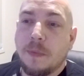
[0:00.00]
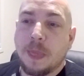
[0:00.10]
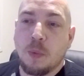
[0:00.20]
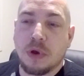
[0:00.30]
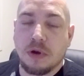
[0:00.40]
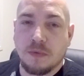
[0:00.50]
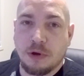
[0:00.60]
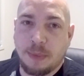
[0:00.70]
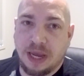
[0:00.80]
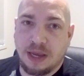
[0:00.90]
We've got to roll
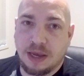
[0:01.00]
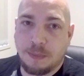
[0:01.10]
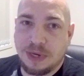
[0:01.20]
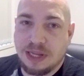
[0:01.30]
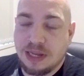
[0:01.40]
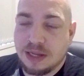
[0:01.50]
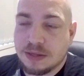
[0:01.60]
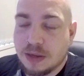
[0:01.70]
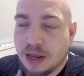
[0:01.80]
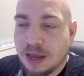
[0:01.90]
back a couple of
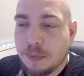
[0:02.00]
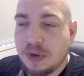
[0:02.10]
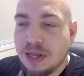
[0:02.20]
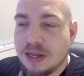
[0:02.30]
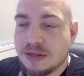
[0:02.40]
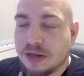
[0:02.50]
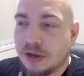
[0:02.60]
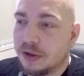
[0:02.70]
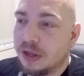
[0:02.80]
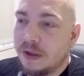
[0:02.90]
years. A couple of years
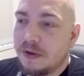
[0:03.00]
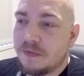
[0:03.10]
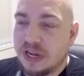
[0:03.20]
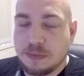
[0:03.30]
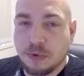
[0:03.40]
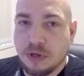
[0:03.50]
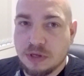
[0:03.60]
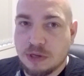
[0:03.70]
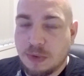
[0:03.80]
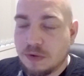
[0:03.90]
ago, Facebook
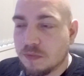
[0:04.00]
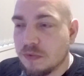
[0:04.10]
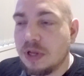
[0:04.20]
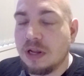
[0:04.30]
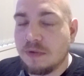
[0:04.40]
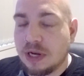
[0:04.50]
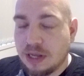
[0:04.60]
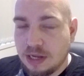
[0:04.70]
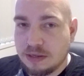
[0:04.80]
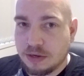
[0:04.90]
used to be really, really
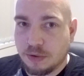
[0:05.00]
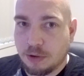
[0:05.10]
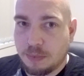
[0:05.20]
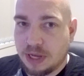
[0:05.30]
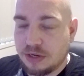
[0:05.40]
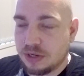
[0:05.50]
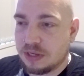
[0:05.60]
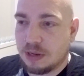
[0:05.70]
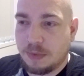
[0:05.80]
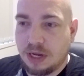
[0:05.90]
easy to grow pages.
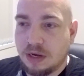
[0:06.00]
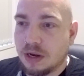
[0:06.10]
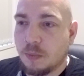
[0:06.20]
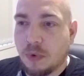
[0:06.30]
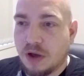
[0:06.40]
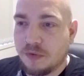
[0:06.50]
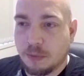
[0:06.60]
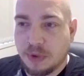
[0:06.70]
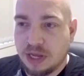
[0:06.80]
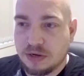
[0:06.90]
I mean, I've
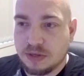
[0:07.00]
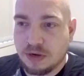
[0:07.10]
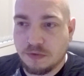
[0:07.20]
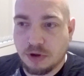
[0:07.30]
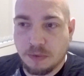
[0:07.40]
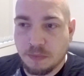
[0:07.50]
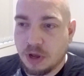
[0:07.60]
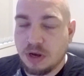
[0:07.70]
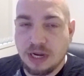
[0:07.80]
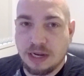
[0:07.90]
got pages that have got
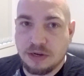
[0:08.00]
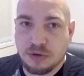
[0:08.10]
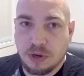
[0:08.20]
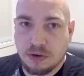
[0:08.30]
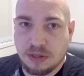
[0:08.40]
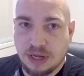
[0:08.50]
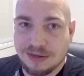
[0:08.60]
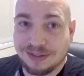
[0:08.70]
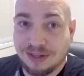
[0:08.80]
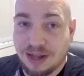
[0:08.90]
nearly
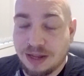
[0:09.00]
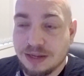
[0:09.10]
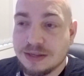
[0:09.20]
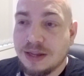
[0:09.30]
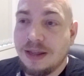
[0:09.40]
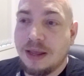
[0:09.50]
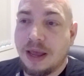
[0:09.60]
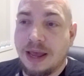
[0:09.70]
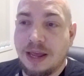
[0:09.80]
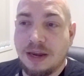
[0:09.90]
200,000 likes,
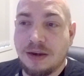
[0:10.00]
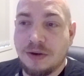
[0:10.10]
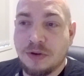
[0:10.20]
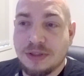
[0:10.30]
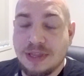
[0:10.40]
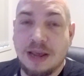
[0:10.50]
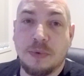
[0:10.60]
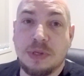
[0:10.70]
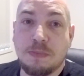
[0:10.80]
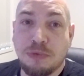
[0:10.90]
and that
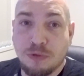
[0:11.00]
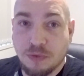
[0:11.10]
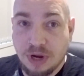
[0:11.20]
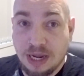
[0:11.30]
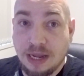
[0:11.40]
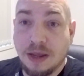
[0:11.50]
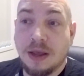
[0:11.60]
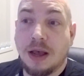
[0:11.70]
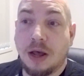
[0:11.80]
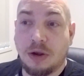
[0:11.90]
was pre
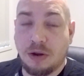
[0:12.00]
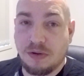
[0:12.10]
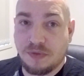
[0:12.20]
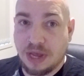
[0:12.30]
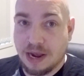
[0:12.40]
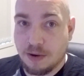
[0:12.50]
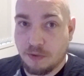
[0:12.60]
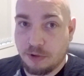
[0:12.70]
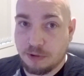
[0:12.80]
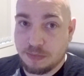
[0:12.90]
a lot of the
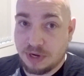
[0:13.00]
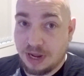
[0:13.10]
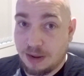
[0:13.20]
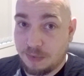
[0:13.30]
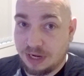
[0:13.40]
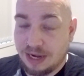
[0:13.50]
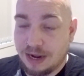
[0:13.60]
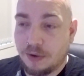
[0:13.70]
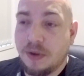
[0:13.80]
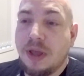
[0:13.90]
algorithms that are happening
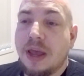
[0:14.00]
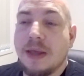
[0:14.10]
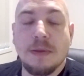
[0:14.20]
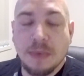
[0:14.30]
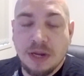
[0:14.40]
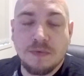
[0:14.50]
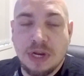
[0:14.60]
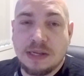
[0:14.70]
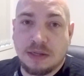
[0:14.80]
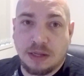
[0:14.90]
now. And the main
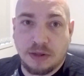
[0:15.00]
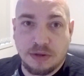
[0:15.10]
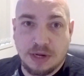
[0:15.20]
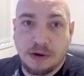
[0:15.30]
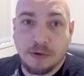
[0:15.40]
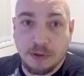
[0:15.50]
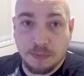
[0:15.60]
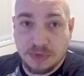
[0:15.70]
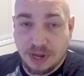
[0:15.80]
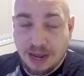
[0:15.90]
reason that those
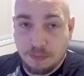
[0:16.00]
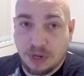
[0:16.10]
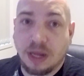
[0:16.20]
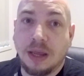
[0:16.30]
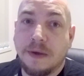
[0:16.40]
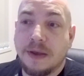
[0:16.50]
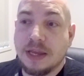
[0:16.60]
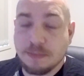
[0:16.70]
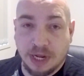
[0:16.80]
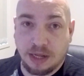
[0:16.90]
algorithms are happening
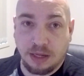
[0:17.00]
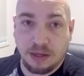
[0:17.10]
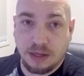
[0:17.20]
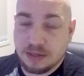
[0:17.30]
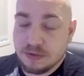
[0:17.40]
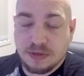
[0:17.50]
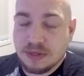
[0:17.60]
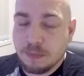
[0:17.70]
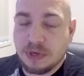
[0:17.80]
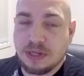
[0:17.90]
is money. It's as
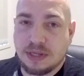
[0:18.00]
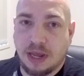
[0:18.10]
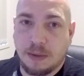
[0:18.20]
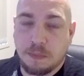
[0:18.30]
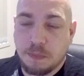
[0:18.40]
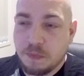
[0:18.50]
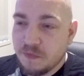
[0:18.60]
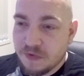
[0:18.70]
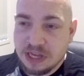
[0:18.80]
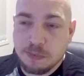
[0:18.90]
simple as that.
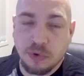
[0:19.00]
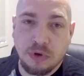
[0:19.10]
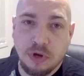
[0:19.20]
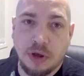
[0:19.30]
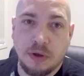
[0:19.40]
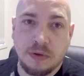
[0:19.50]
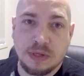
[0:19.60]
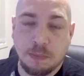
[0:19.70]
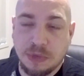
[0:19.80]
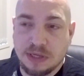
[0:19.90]
Facebook knows
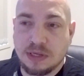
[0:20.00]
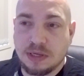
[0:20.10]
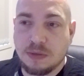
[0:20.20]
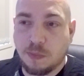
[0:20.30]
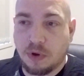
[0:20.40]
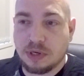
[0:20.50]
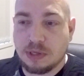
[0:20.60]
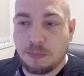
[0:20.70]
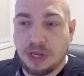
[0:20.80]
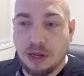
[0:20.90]
that businesses want to
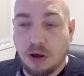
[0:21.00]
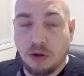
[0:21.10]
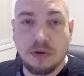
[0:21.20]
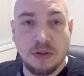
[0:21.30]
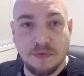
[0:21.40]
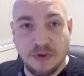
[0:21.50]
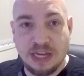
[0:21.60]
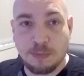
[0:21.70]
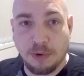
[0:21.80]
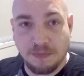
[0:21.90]
be on the
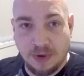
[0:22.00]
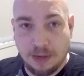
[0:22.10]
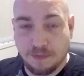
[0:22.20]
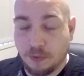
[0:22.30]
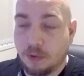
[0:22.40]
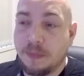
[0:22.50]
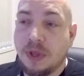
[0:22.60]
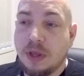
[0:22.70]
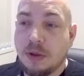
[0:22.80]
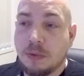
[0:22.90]
Facebook platform
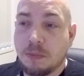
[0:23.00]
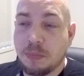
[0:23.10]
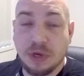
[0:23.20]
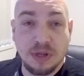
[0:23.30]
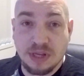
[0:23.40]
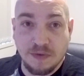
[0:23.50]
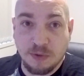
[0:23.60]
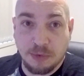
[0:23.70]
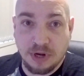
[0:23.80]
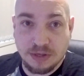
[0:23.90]
because
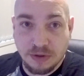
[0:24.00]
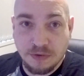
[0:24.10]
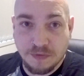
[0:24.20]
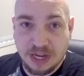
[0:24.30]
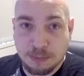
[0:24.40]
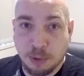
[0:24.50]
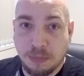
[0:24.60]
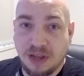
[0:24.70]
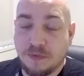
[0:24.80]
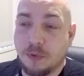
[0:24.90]
everybody's on the Facebook
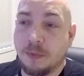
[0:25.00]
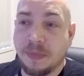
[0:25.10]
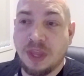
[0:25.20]
platform.